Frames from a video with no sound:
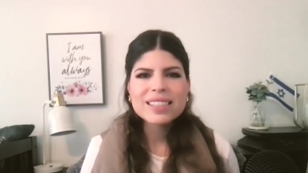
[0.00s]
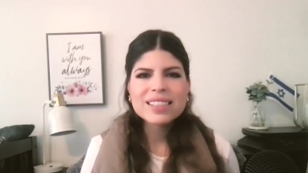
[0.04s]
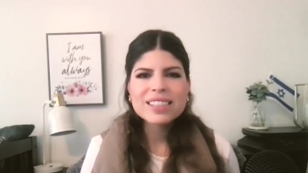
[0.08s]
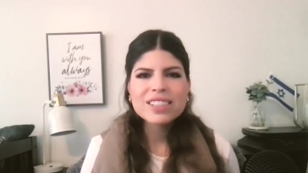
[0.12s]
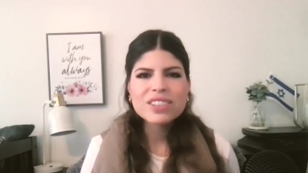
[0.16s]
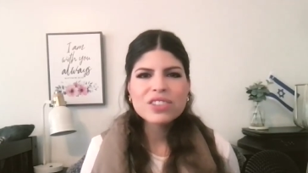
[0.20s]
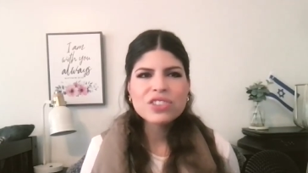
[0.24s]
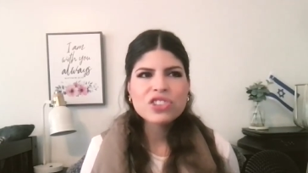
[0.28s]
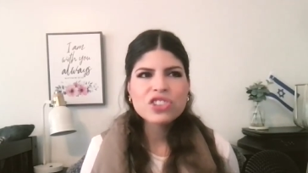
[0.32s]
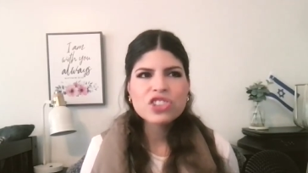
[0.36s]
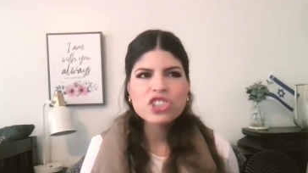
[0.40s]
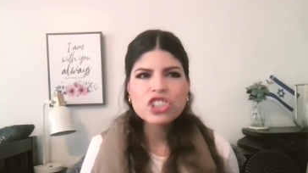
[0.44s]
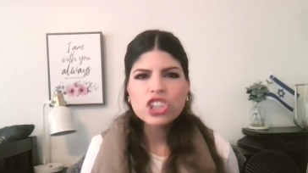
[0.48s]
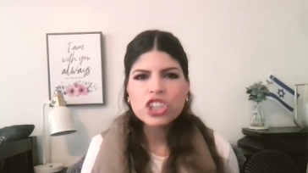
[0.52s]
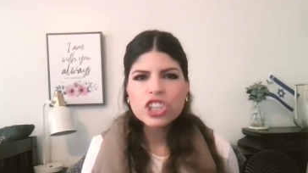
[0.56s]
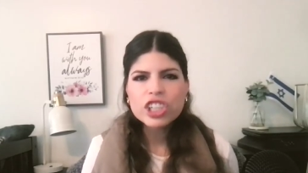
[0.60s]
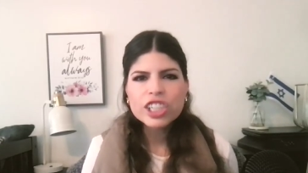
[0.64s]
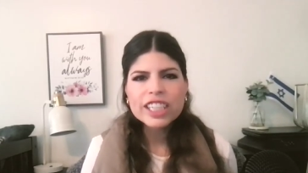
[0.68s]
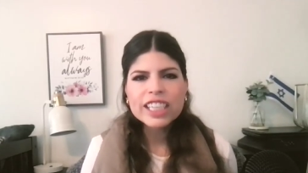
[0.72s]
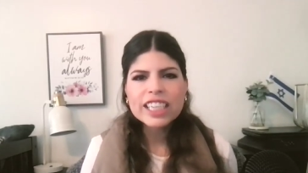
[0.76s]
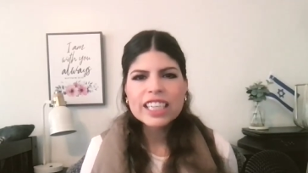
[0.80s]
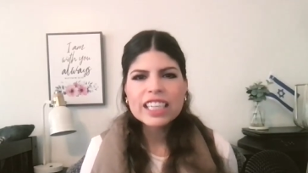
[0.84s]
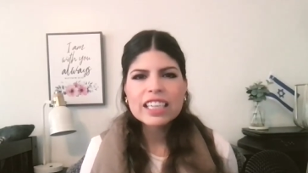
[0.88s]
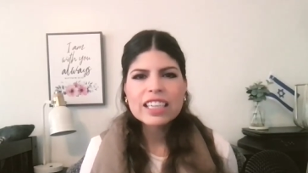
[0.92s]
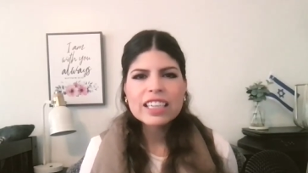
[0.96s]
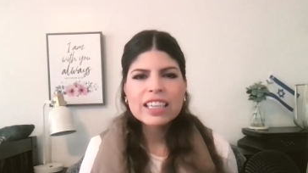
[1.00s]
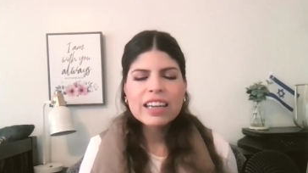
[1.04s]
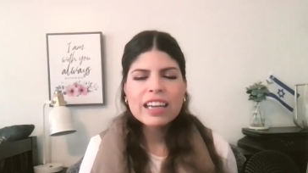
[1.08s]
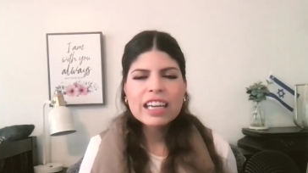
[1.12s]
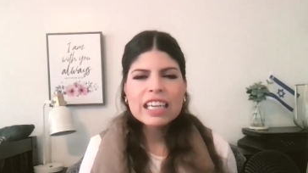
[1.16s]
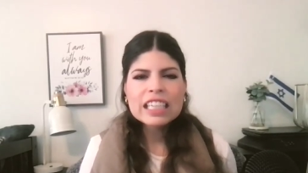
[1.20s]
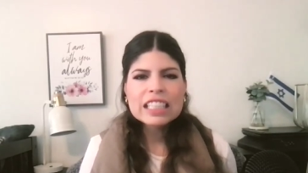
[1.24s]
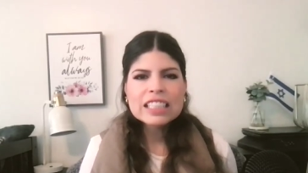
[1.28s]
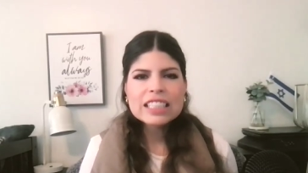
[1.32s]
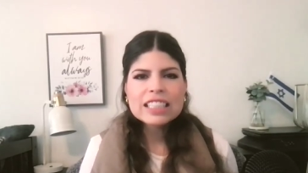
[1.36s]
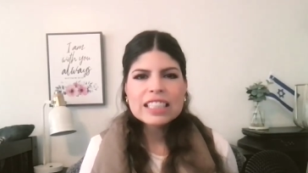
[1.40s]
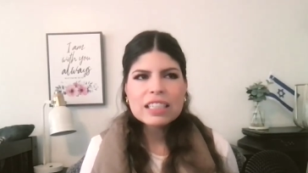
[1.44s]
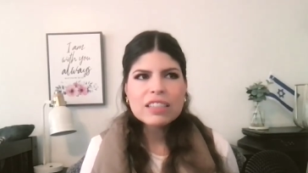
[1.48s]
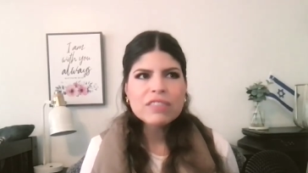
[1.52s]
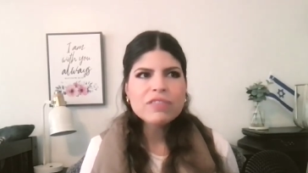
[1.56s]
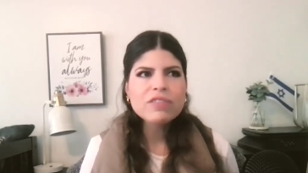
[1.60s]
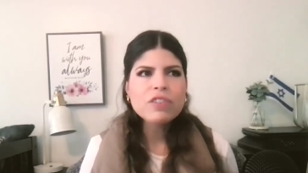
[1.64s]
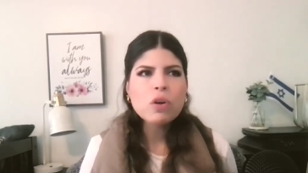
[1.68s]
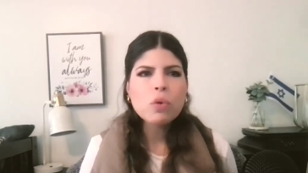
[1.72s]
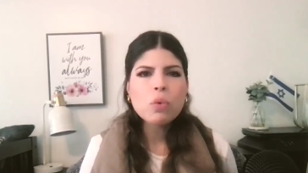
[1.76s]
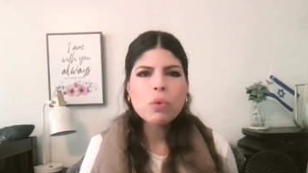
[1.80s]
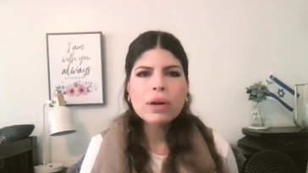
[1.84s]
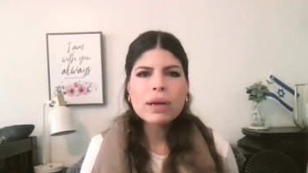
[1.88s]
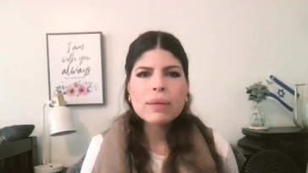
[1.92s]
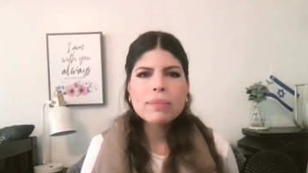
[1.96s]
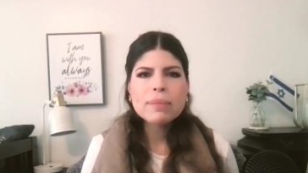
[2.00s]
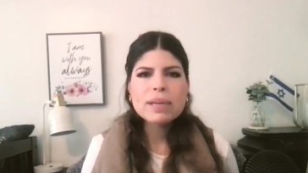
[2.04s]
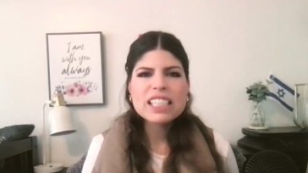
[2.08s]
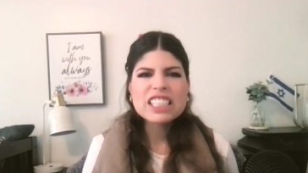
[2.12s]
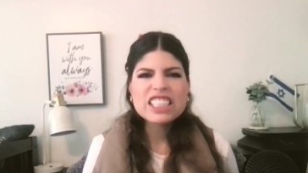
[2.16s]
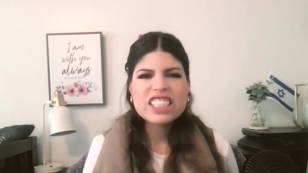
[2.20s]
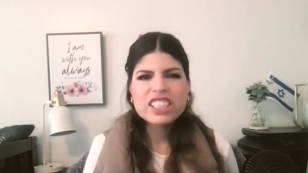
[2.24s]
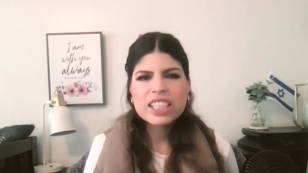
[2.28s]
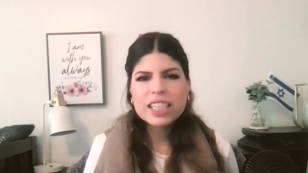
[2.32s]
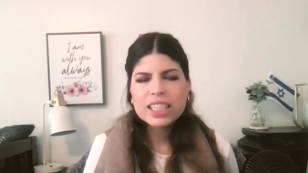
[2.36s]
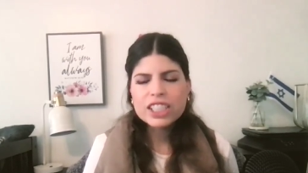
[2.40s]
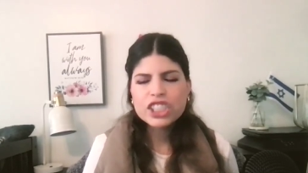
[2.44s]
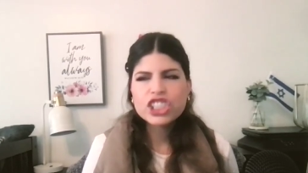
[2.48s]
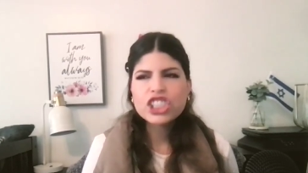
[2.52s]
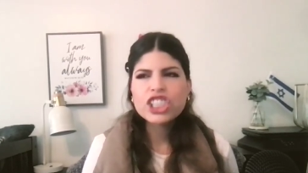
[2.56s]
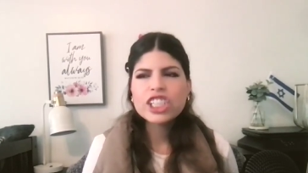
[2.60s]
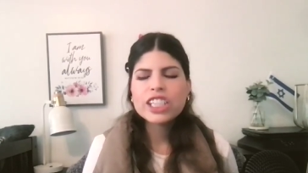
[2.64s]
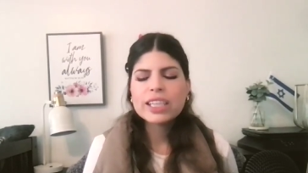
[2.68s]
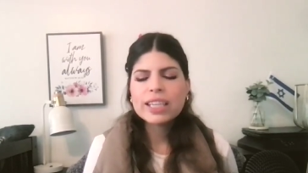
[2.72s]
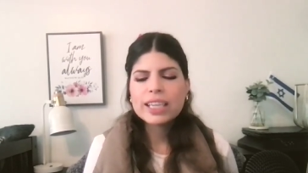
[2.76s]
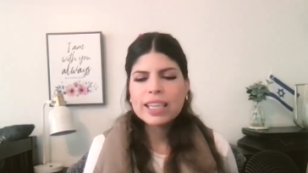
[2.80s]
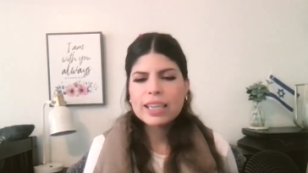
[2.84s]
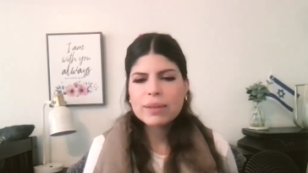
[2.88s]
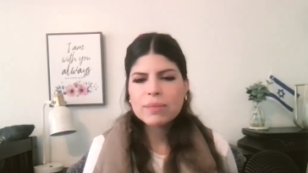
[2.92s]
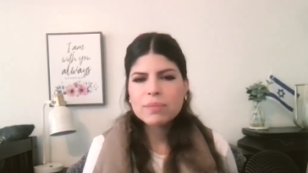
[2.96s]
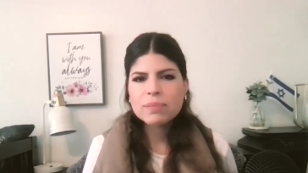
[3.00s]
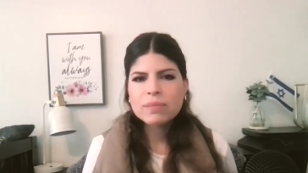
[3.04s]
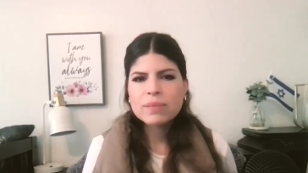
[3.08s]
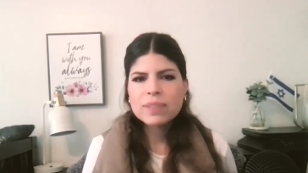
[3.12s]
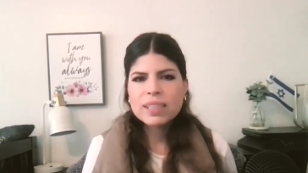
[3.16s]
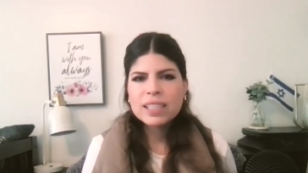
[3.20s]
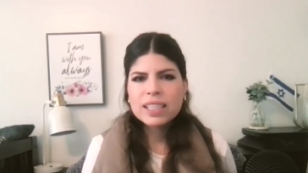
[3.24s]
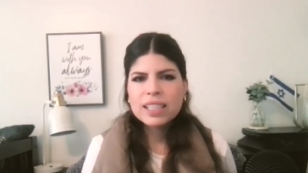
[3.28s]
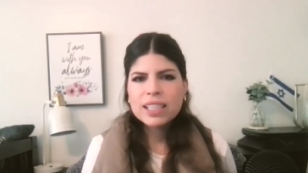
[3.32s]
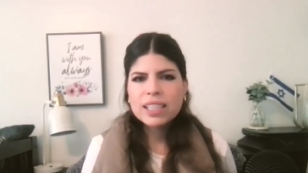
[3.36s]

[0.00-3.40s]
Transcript: This dirty, sinful woman touching him.